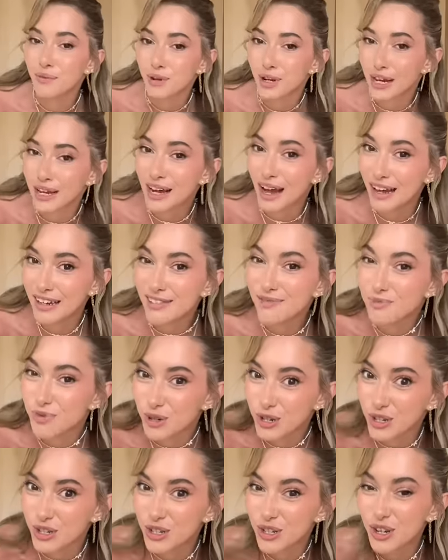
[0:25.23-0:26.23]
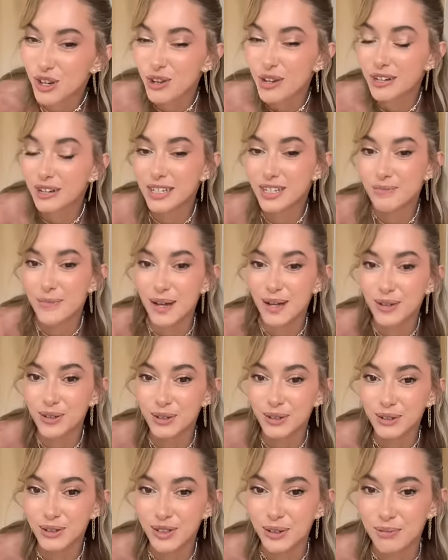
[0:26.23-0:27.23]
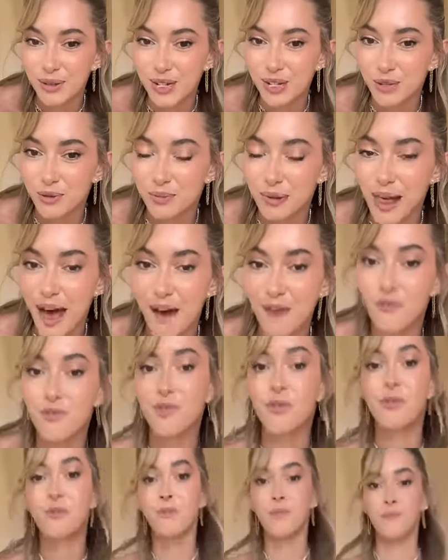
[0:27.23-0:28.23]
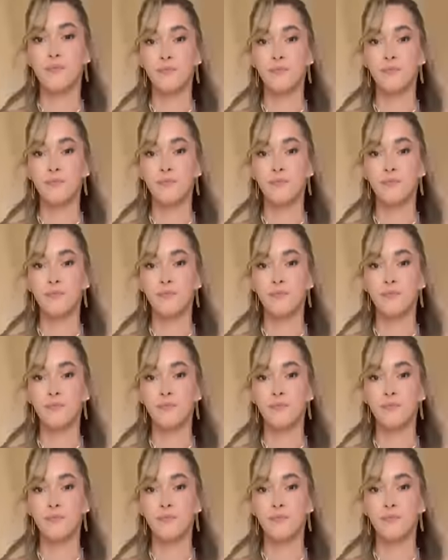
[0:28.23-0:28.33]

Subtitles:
what I kind of want to do is my gold Jimmy Choo platform.